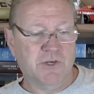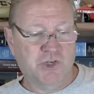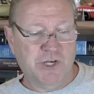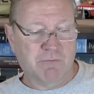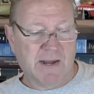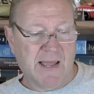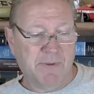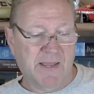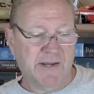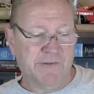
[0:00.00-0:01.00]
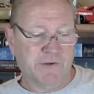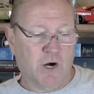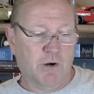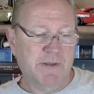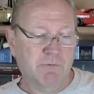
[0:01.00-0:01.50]
GRAP and its
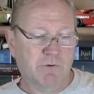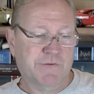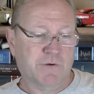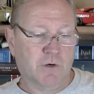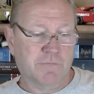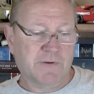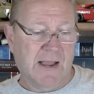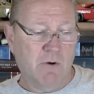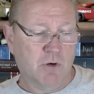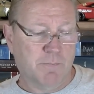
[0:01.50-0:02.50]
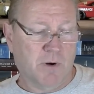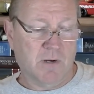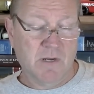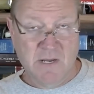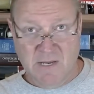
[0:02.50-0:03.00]
Army Reserve counterpart.